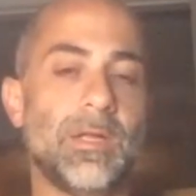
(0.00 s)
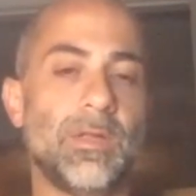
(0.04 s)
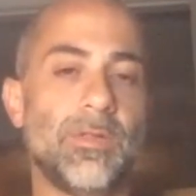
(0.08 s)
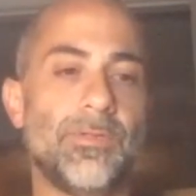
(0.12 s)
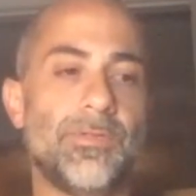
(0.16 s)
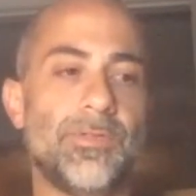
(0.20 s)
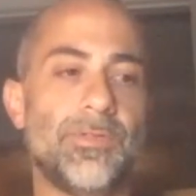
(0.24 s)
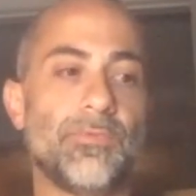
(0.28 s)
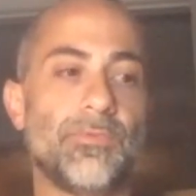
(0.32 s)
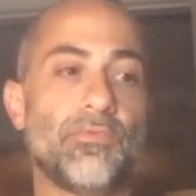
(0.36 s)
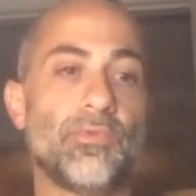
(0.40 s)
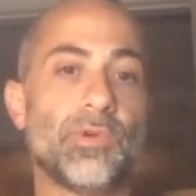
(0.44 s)

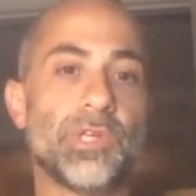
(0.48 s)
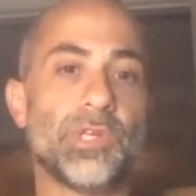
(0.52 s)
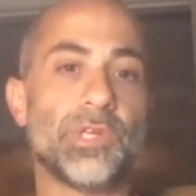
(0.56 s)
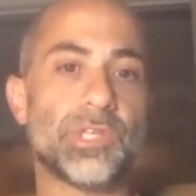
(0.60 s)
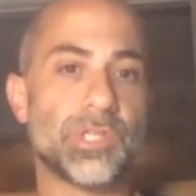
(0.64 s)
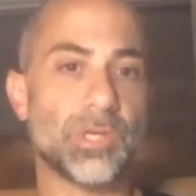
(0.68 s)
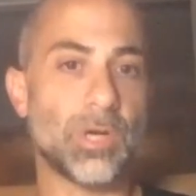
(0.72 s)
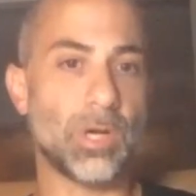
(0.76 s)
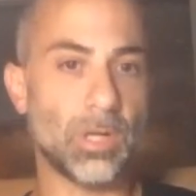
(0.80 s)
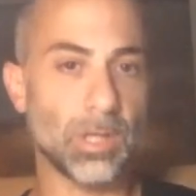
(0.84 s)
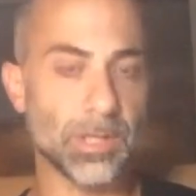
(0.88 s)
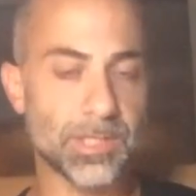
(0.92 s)
the
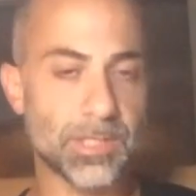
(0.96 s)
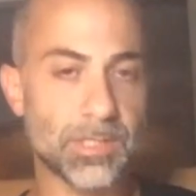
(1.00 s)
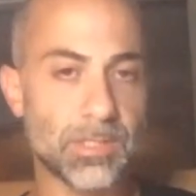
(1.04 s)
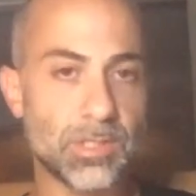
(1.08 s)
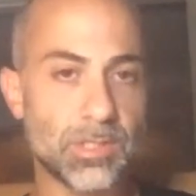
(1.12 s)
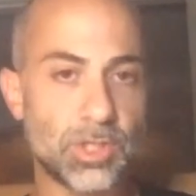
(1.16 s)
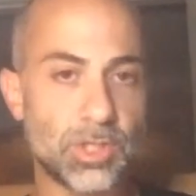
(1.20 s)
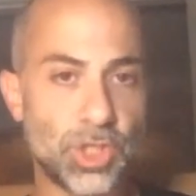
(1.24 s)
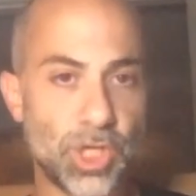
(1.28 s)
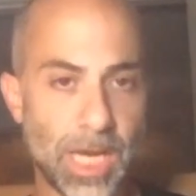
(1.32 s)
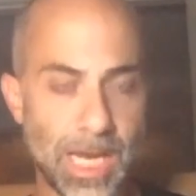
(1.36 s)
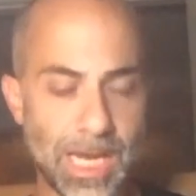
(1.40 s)
result
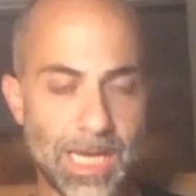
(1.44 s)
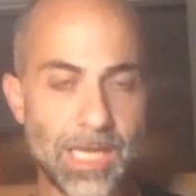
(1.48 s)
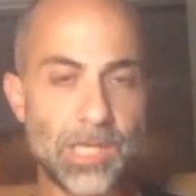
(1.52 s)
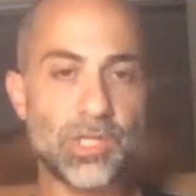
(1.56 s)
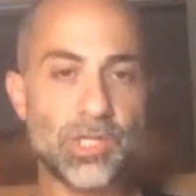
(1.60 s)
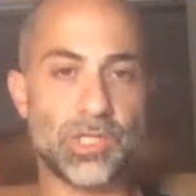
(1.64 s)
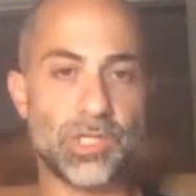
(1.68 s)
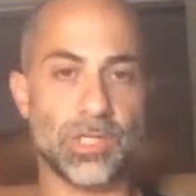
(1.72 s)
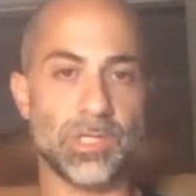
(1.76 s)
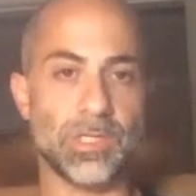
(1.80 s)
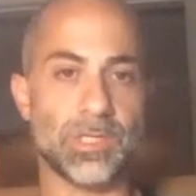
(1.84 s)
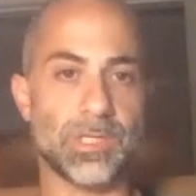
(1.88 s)

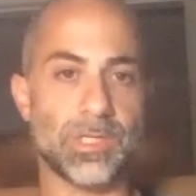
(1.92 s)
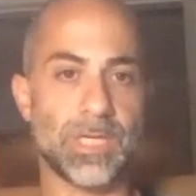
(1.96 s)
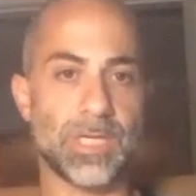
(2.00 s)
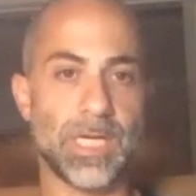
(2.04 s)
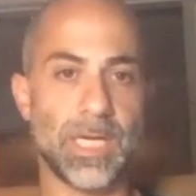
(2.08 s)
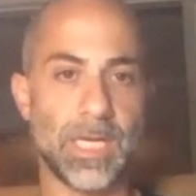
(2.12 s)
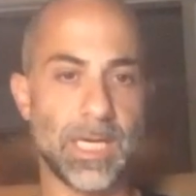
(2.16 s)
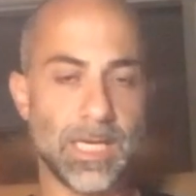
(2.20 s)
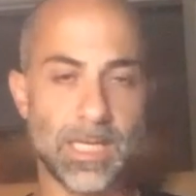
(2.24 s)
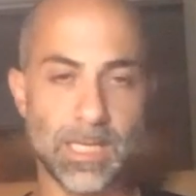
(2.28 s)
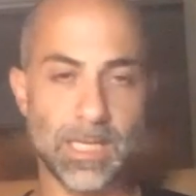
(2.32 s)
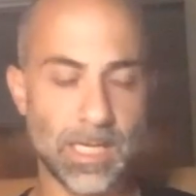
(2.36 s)
changes.
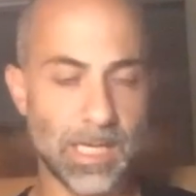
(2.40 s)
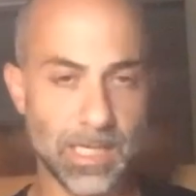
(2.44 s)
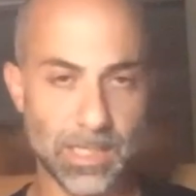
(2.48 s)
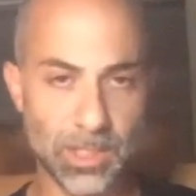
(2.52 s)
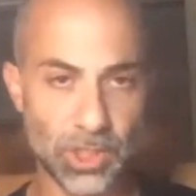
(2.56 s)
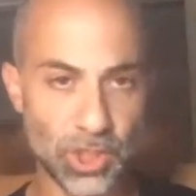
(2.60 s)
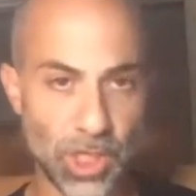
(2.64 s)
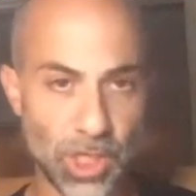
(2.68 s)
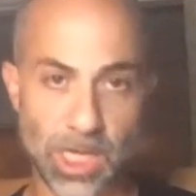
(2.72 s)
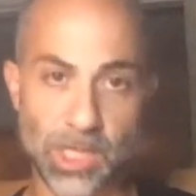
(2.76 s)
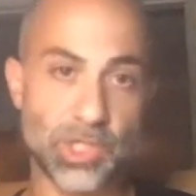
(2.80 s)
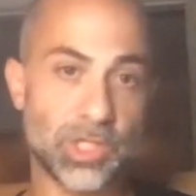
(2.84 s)
It
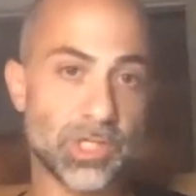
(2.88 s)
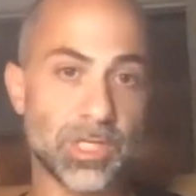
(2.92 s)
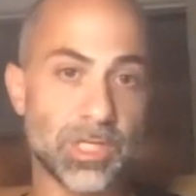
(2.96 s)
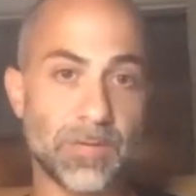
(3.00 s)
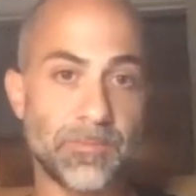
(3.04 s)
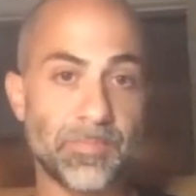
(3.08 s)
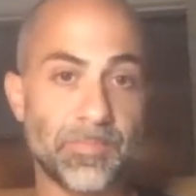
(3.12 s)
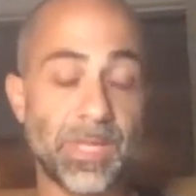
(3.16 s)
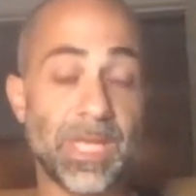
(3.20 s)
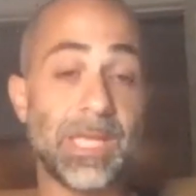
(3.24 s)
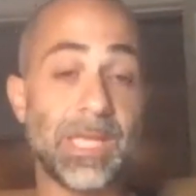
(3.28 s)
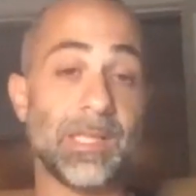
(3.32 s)
changes
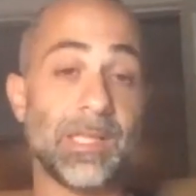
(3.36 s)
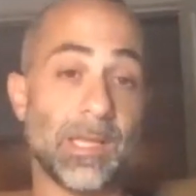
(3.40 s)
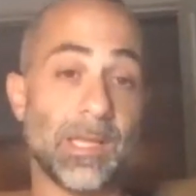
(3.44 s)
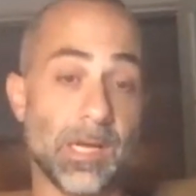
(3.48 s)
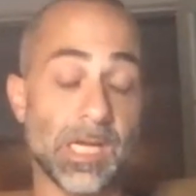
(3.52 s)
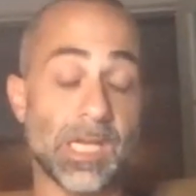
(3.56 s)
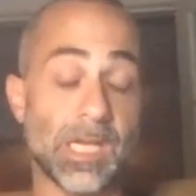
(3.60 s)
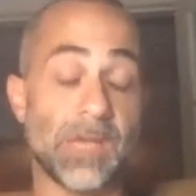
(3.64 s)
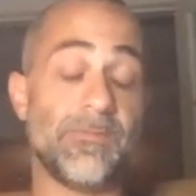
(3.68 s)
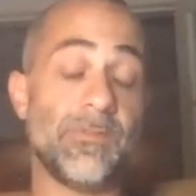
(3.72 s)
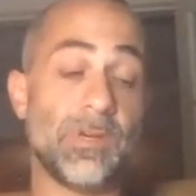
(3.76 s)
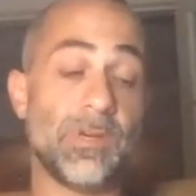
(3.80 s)
completely. I'll
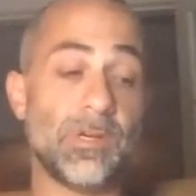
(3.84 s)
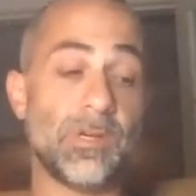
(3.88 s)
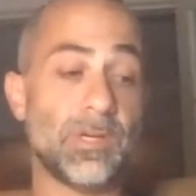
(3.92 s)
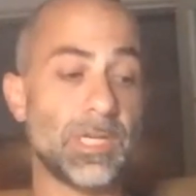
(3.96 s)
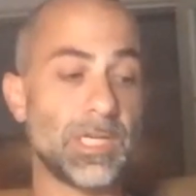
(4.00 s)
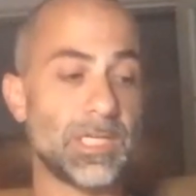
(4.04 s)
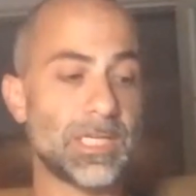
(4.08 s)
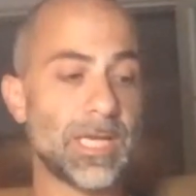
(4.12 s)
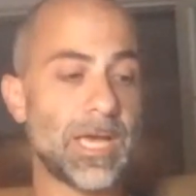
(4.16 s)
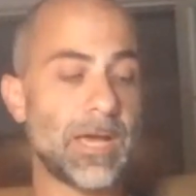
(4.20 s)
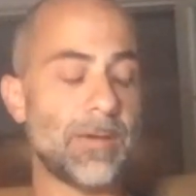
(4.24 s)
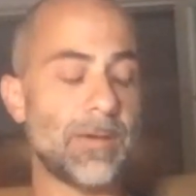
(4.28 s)
give you a good
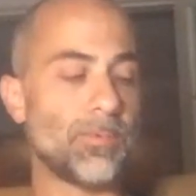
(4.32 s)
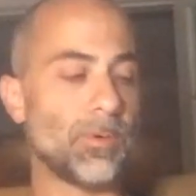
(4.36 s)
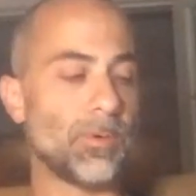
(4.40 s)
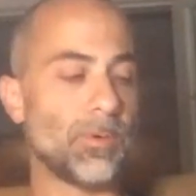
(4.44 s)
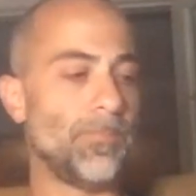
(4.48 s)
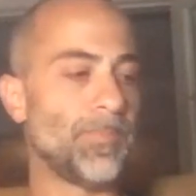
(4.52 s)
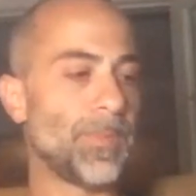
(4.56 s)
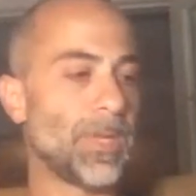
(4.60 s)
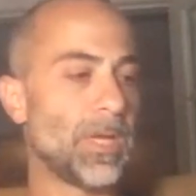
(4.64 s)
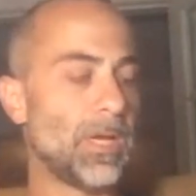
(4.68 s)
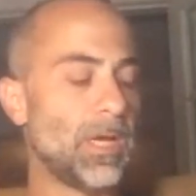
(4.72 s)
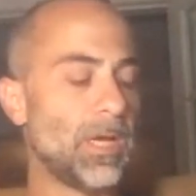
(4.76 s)

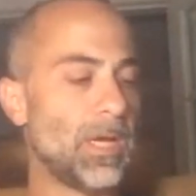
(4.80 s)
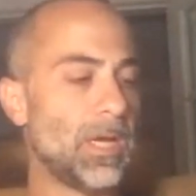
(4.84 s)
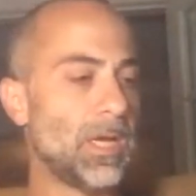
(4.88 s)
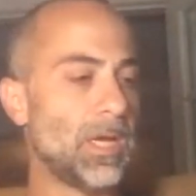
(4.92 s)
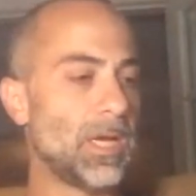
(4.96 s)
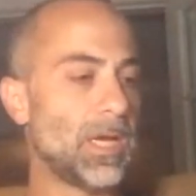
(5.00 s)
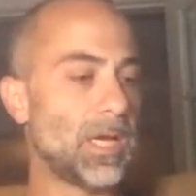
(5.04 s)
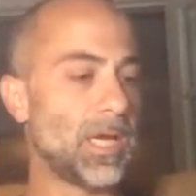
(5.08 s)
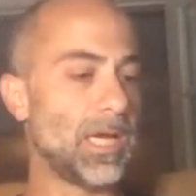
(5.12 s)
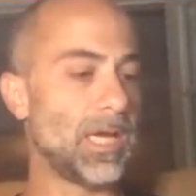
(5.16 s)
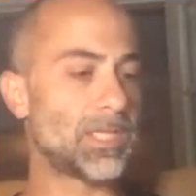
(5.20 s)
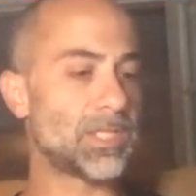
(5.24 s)
example.
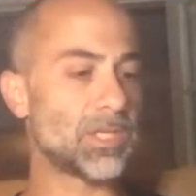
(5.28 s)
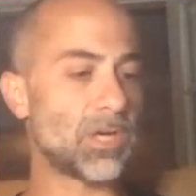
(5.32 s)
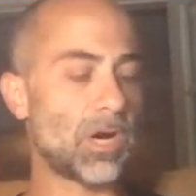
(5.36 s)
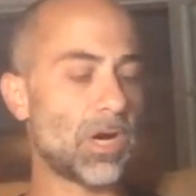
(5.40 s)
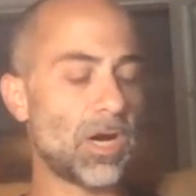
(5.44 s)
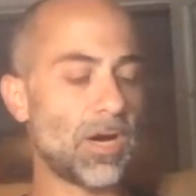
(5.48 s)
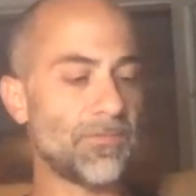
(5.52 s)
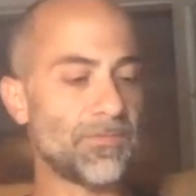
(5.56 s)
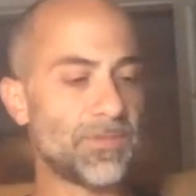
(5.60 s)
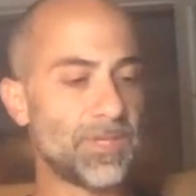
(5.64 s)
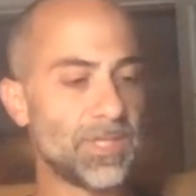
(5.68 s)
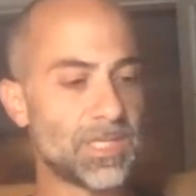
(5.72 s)
It's
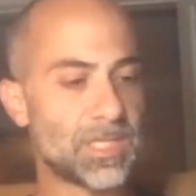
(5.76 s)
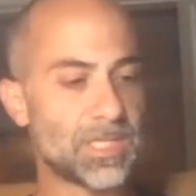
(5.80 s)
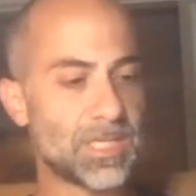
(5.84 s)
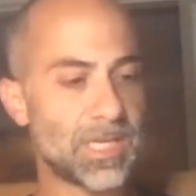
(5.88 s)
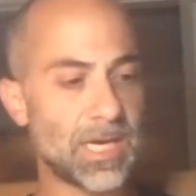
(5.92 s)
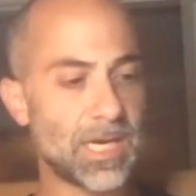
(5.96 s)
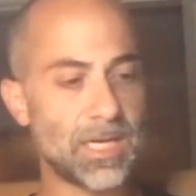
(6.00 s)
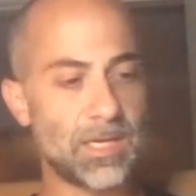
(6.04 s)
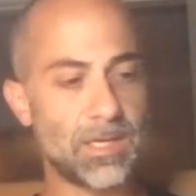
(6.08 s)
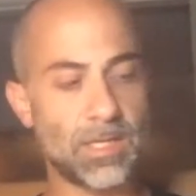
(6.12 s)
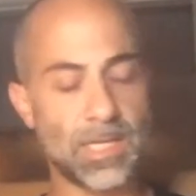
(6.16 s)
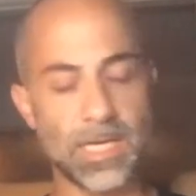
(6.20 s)
often
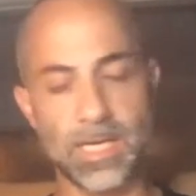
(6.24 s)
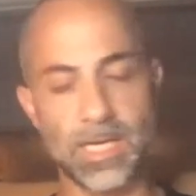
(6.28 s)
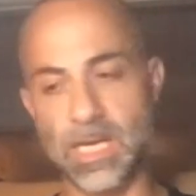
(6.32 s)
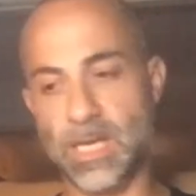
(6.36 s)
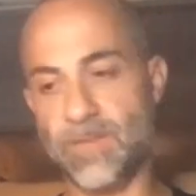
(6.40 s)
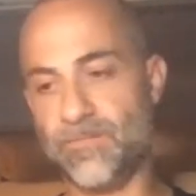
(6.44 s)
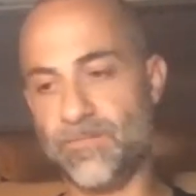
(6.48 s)
said that if